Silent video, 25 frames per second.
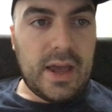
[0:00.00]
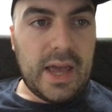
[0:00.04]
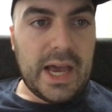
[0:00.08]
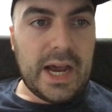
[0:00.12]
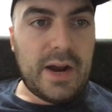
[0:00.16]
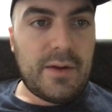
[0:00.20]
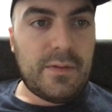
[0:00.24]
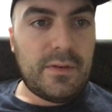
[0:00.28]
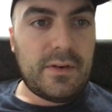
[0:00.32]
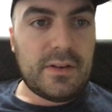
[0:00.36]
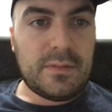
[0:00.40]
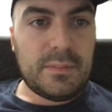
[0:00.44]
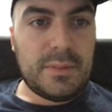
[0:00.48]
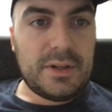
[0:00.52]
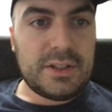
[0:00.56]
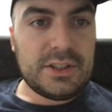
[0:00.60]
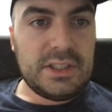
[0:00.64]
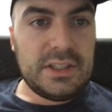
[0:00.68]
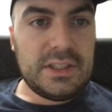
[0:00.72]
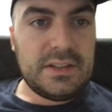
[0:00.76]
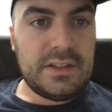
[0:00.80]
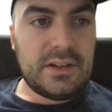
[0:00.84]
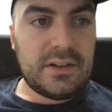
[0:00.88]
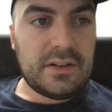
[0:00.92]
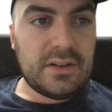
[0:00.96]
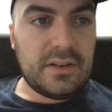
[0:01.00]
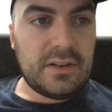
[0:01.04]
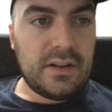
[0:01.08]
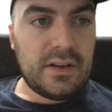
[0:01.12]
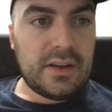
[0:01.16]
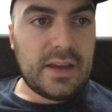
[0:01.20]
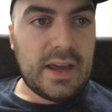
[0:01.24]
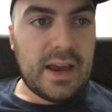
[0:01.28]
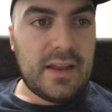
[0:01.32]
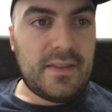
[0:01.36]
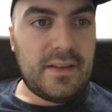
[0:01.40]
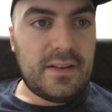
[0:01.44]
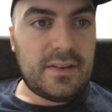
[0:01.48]
However, it's much easier to look
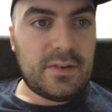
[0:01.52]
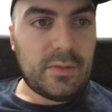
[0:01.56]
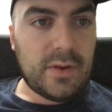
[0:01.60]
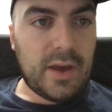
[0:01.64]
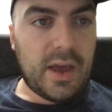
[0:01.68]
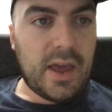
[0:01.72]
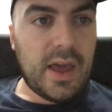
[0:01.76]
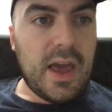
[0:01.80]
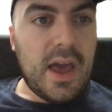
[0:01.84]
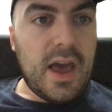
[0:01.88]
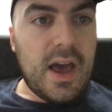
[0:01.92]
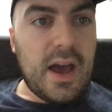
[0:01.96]
at it this way.